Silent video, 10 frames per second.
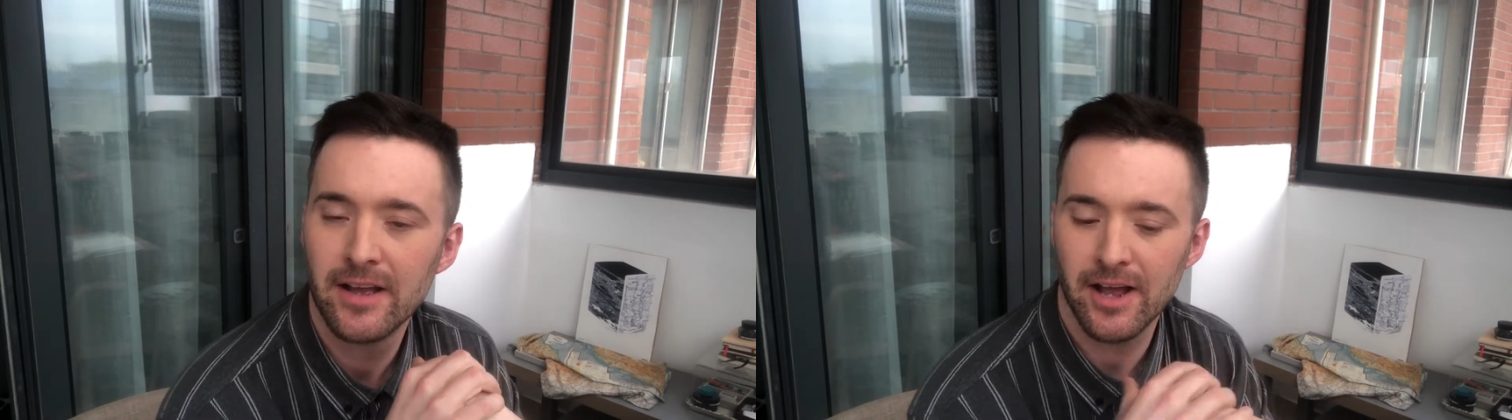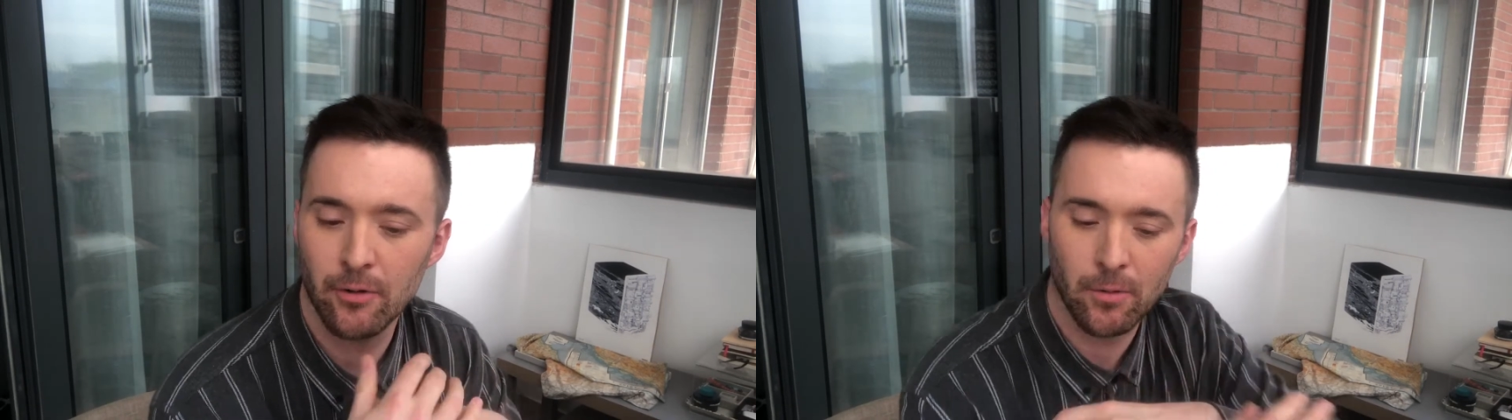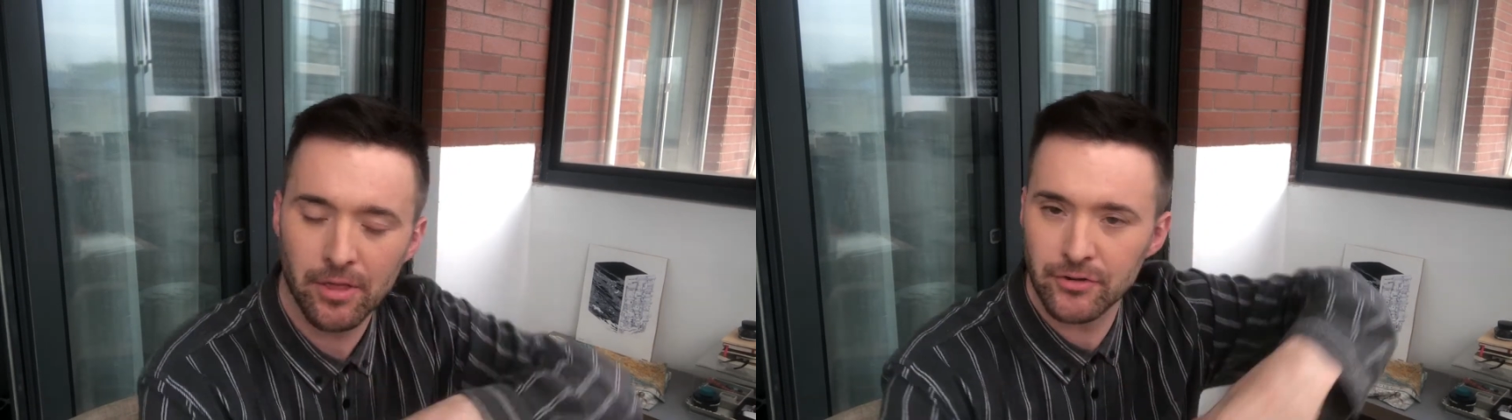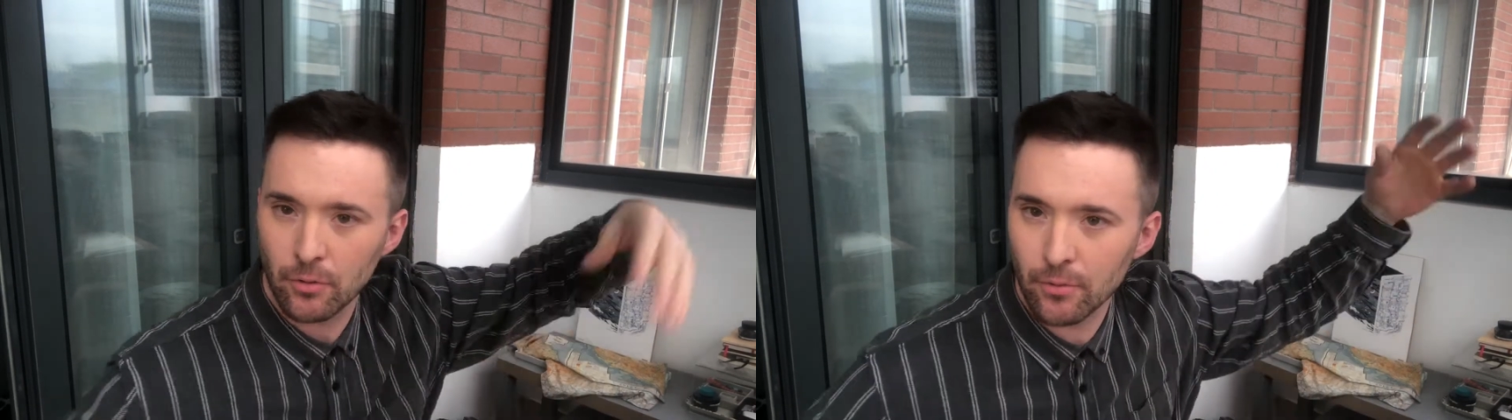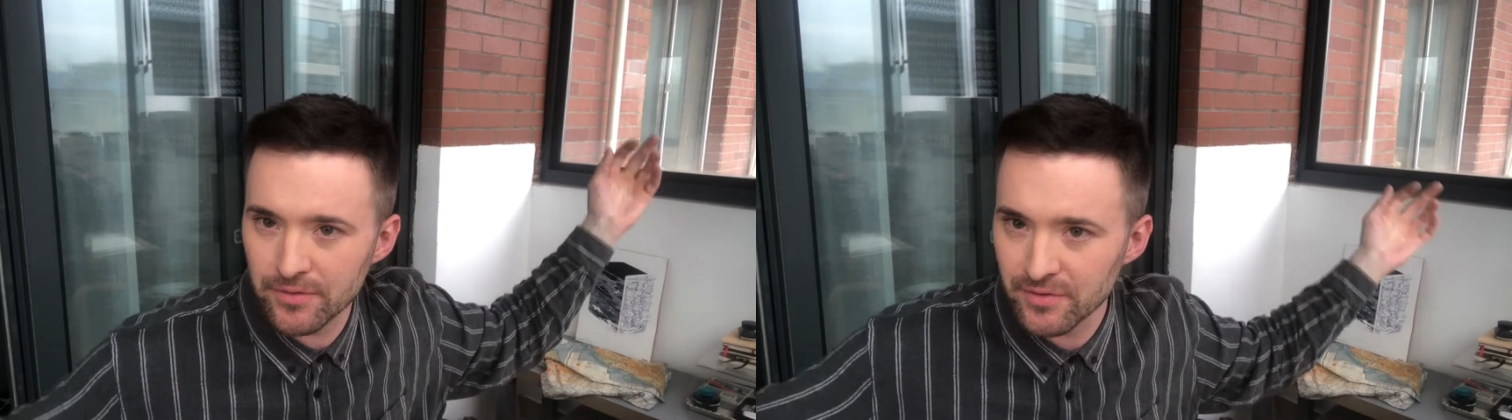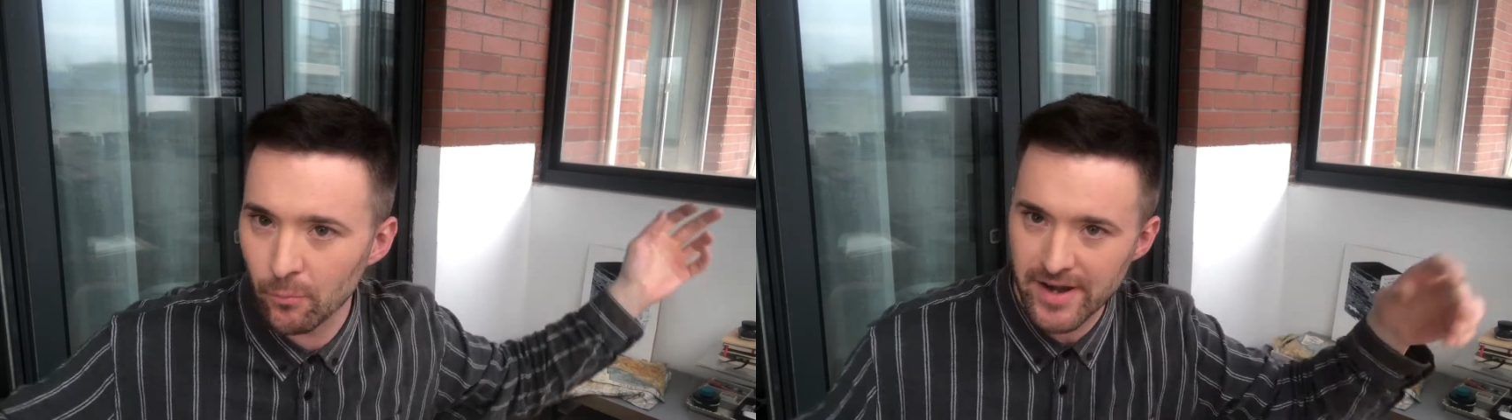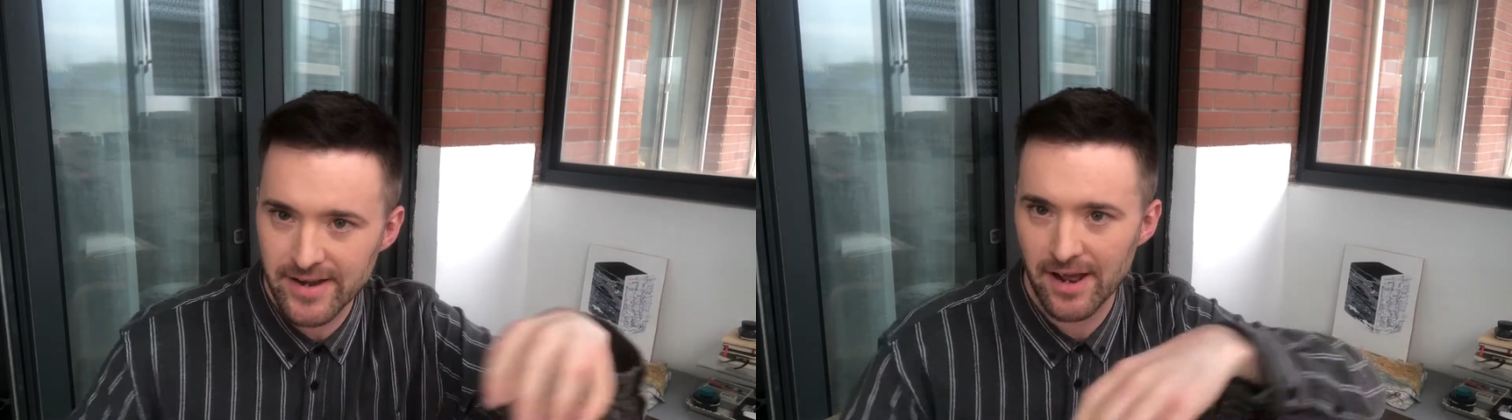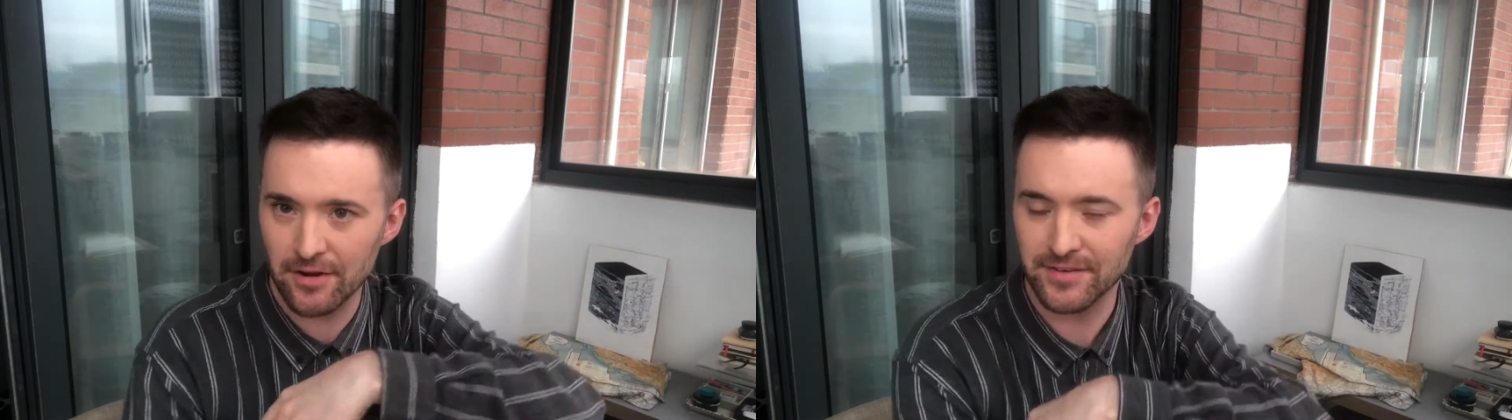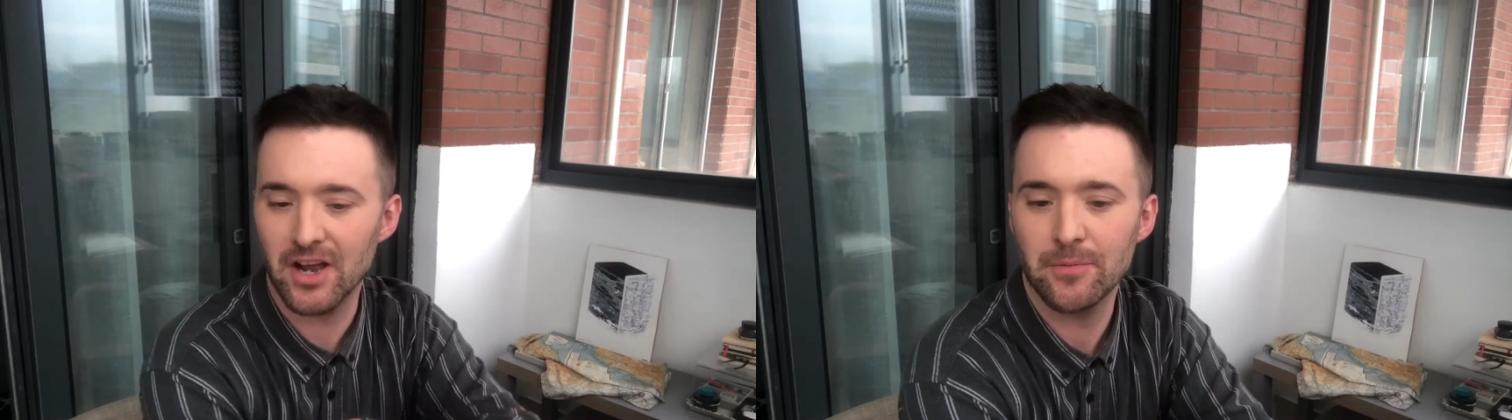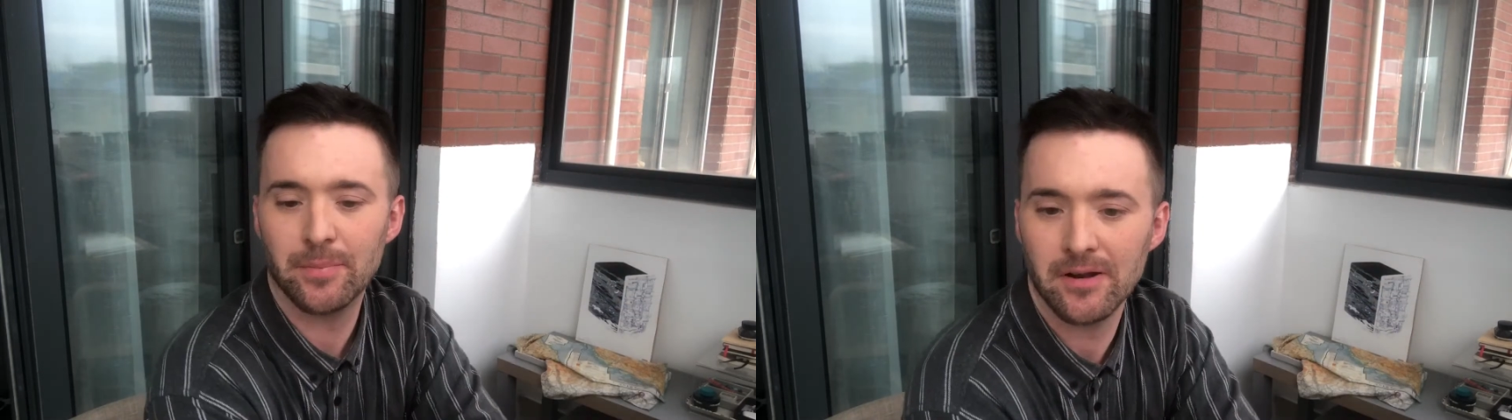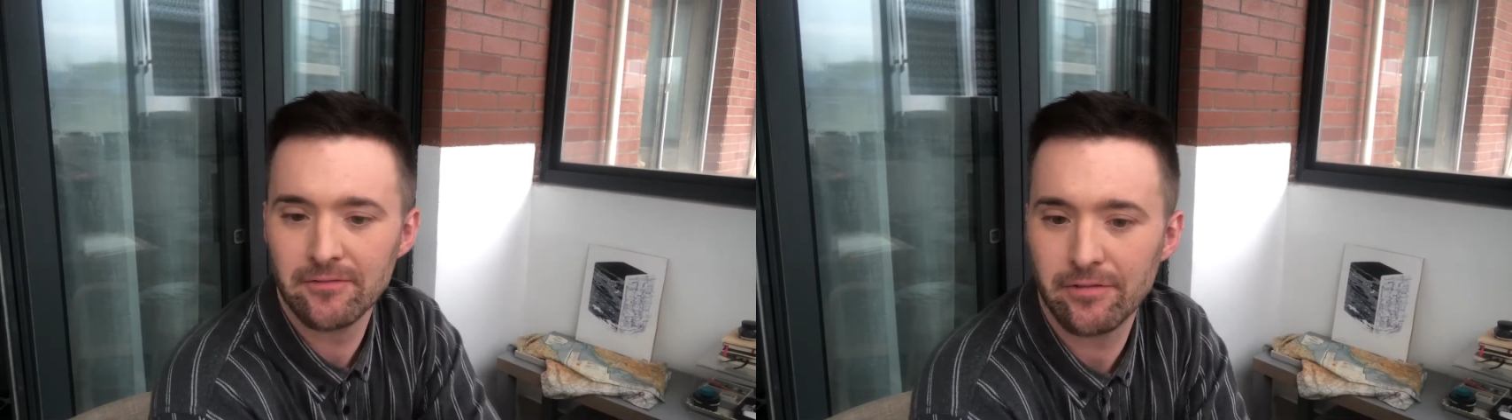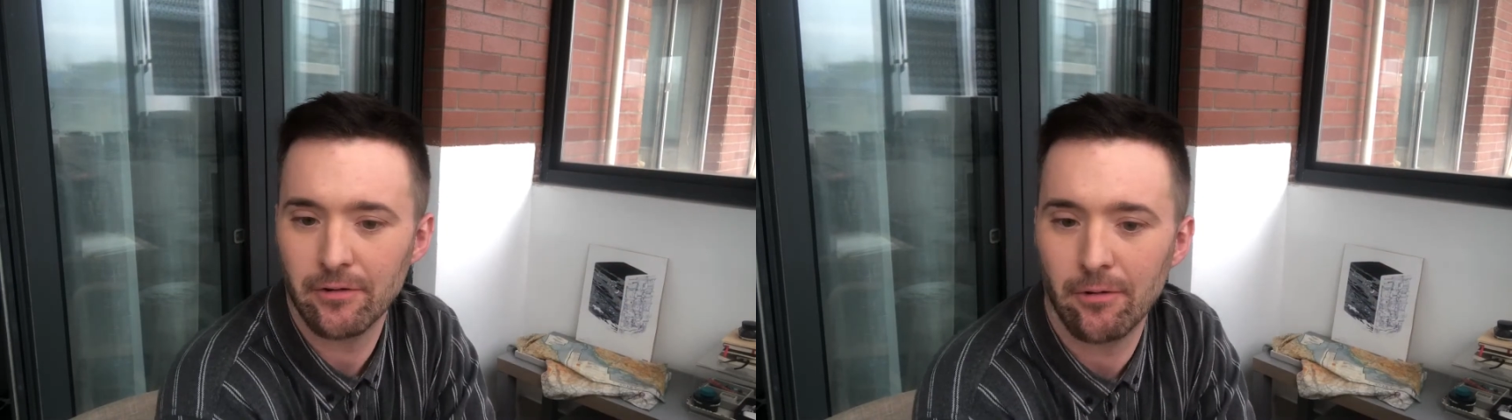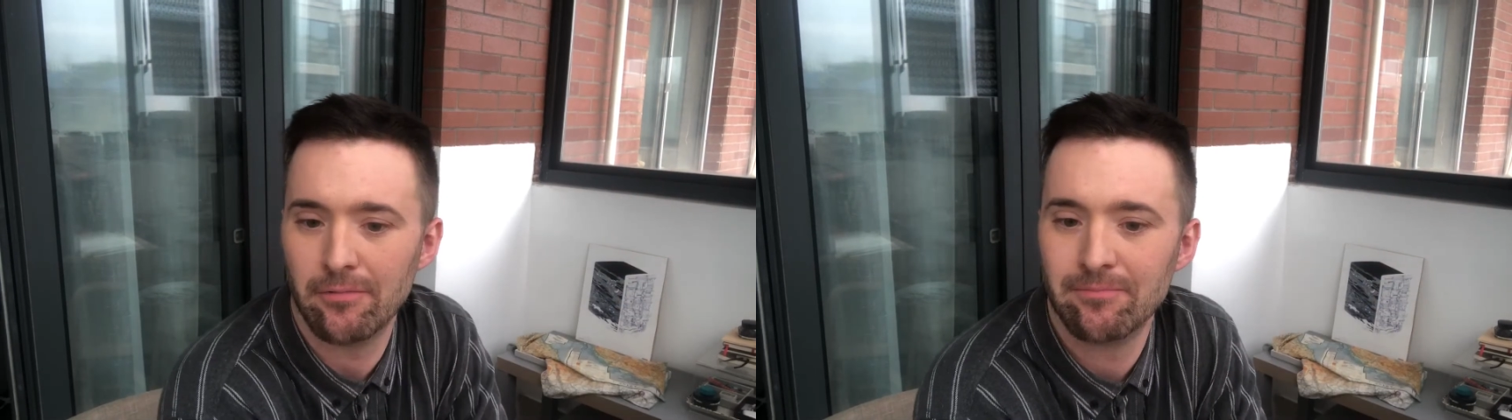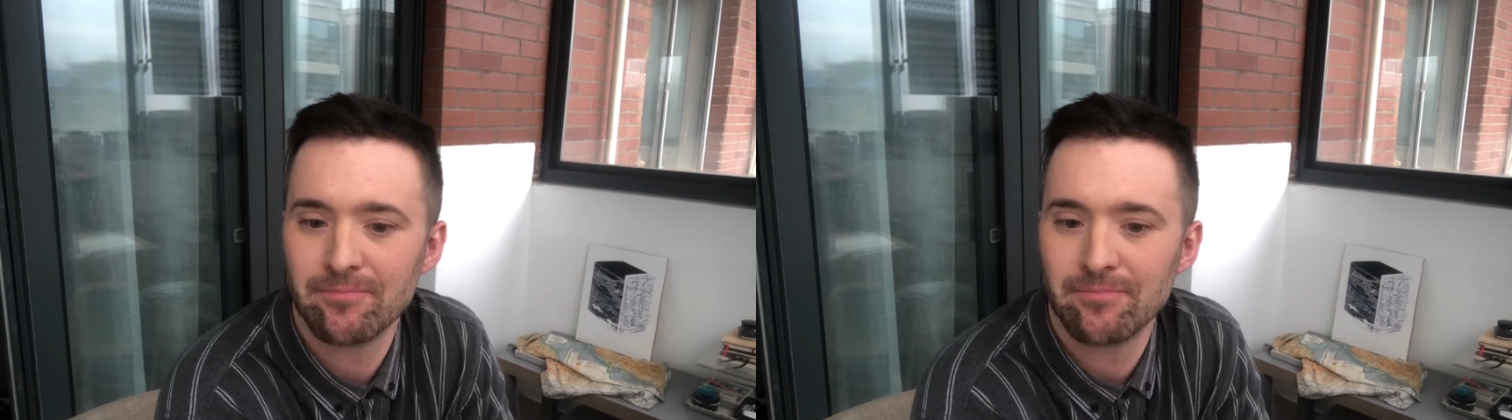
and all the doors and windows open for,